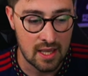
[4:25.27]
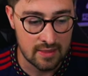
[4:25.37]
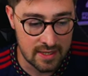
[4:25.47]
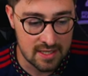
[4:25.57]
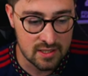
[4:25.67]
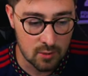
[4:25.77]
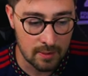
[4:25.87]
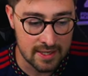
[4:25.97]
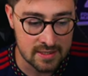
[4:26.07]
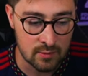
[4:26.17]
These are your
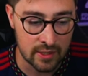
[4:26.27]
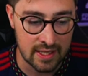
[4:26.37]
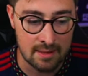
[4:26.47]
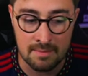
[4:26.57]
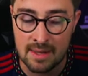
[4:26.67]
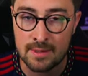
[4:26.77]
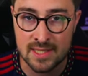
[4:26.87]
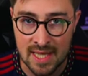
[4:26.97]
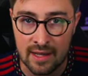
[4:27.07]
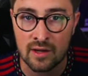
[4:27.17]
players that you want to hear. Maybe
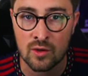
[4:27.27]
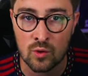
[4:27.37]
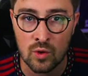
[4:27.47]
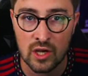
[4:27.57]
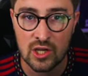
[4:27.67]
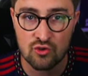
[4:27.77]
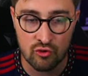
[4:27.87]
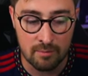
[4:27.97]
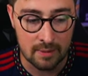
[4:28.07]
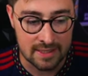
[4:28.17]
technical
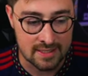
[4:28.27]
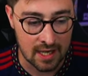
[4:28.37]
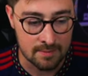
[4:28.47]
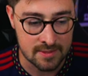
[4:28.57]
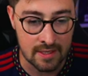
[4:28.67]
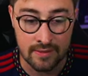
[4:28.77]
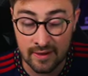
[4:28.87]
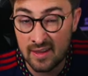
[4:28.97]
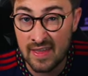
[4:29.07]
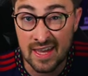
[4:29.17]
dribbly types that
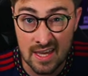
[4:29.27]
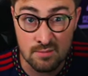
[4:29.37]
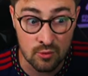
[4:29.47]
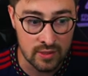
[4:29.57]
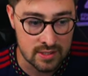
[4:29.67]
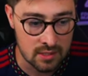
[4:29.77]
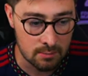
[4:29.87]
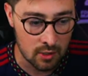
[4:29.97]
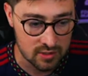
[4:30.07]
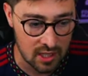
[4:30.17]
can then get the ball into the
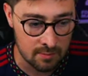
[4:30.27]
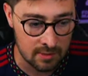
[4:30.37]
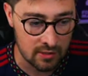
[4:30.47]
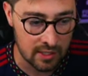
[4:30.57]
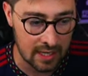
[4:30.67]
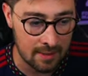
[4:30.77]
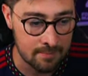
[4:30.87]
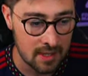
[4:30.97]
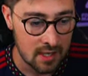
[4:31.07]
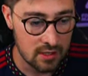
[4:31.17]
box, I'd be looking at.
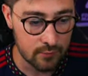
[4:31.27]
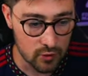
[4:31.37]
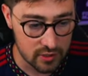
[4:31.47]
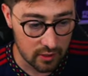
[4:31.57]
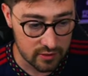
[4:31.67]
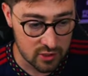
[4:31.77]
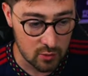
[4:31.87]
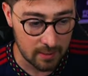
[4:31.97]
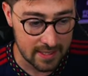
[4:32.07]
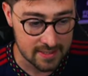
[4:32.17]
You've also got two
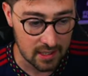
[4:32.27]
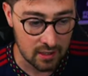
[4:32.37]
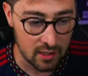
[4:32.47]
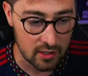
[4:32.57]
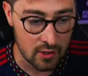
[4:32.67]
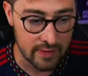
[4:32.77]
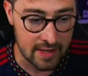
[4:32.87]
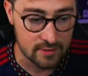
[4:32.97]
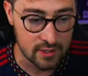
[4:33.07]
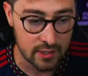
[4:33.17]
players that lurk on the
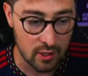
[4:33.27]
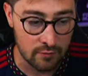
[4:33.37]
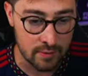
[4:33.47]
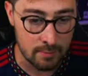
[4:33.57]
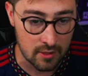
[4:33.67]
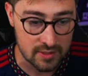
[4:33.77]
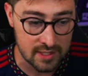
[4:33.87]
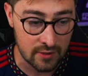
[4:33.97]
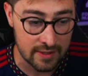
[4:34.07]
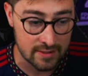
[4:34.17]
outside of the box
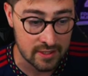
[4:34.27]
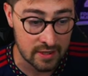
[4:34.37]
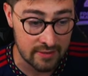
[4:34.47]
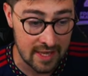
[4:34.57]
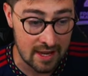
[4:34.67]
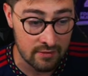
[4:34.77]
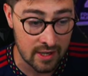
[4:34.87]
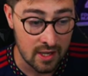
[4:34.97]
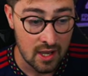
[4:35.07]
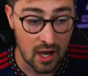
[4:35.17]
here, on the outside of the area.
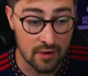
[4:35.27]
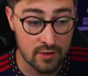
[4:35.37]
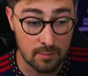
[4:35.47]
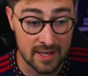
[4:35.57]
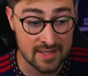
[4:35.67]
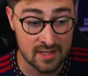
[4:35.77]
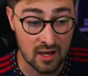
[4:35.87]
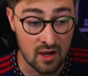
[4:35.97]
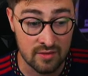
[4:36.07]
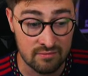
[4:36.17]
I've got players that
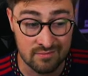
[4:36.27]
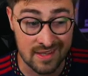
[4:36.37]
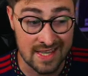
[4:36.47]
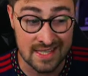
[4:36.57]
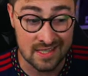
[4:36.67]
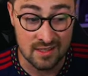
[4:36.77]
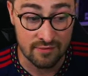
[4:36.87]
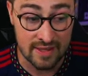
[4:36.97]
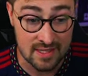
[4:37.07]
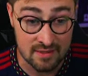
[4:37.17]
aren't needed
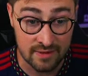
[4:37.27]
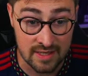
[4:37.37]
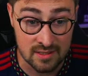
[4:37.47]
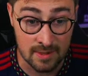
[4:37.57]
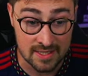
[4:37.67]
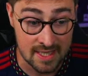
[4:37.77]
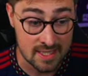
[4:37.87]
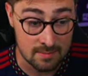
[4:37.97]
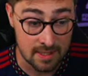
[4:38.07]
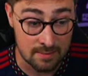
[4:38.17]
defensively, so my
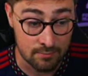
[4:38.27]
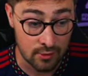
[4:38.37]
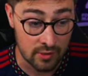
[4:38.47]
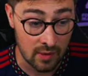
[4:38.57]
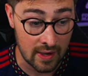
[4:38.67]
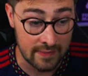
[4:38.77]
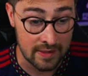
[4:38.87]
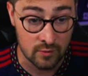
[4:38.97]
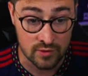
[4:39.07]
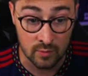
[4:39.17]
centre mid in Bruno, and then
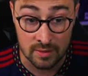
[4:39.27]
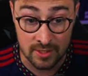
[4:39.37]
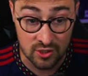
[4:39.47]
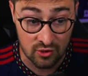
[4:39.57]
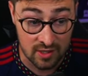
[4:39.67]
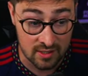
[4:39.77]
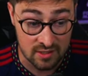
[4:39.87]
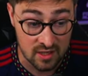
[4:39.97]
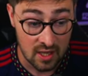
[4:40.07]
also one of my strikers,